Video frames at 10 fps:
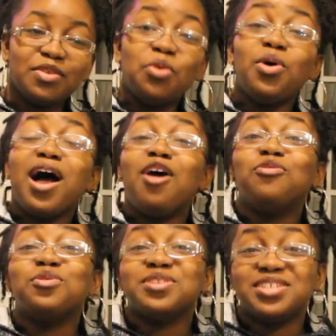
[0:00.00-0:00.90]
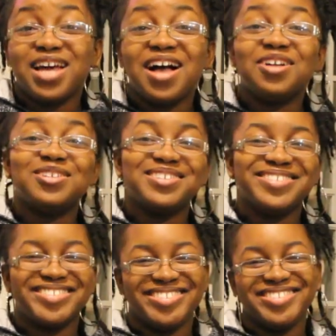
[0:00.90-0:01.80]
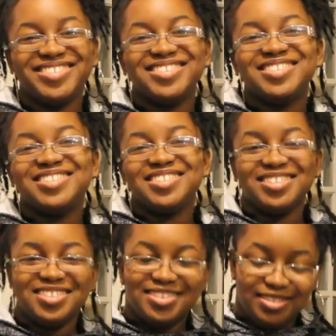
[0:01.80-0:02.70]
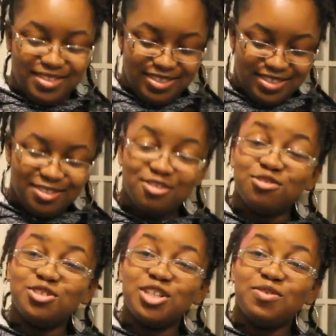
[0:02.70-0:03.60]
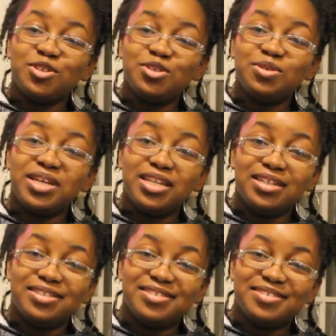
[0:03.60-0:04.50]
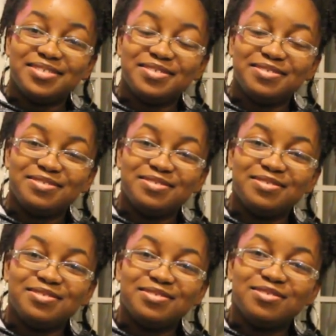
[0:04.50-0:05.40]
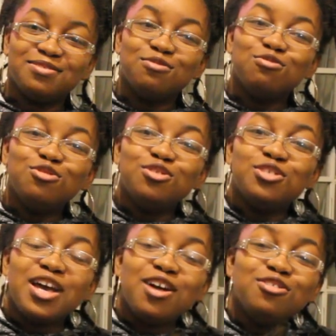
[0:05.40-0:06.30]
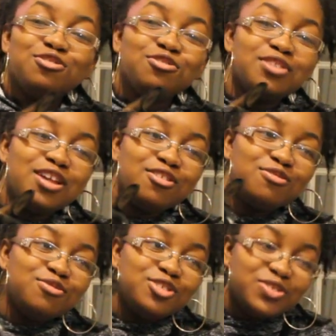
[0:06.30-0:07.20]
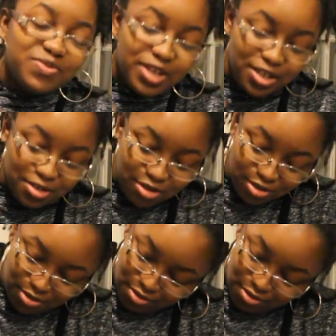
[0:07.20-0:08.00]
Well, our fourth child. Hmm. Don't you love her too, honey? I love Look you. At, how could you not love this face?